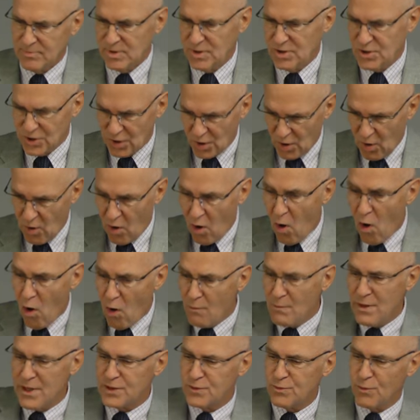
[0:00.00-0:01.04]
So
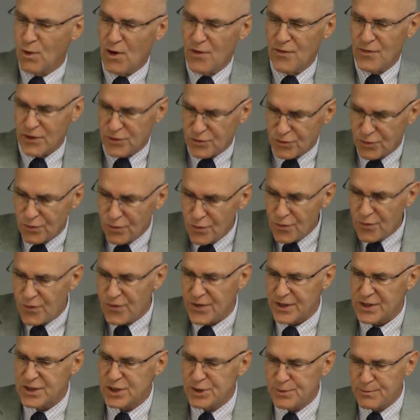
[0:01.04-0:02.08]
home is where the truth
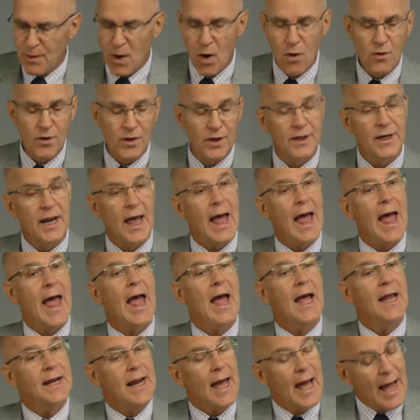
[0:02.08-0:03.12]
is spoken
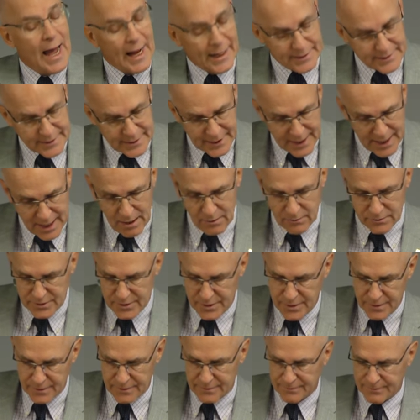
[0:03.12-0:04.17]
and acted
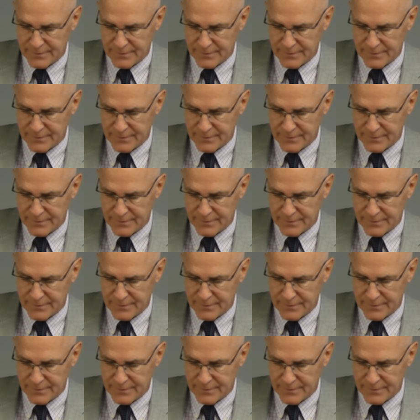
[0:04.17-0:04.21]
out.